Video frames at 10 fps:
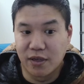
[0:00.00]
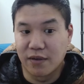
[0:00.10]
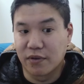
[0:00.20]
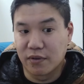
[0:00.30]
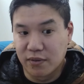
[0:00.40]

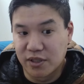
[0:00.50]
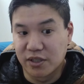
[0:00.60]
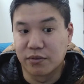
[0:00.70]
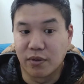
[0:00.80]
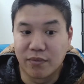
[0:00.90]
ever
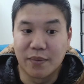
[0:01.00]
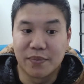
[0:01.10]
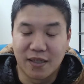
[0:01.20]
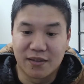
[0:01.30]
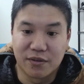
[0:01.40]
just through our
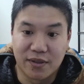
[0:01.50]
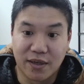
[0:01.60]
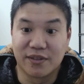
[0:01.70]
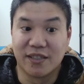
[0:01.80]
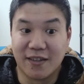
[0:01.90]
website. So
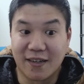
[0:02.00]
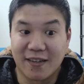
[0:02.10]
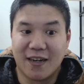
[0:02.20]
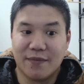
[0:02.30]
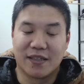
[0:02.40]

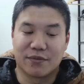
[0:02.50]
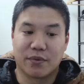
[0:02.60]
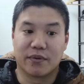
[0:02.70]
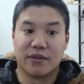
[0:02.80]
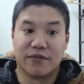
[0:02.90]
terracea.com, that's
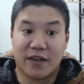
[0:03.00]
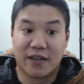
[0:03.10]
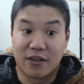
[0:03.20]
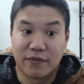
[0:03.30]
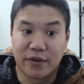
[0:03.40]
where you'll find
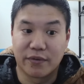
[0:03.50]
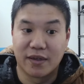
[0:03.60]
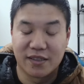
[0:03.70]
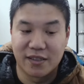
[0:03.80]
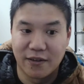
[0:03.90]
all of our
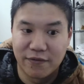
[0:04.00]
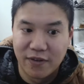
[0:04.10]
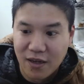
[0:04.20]
great stuff.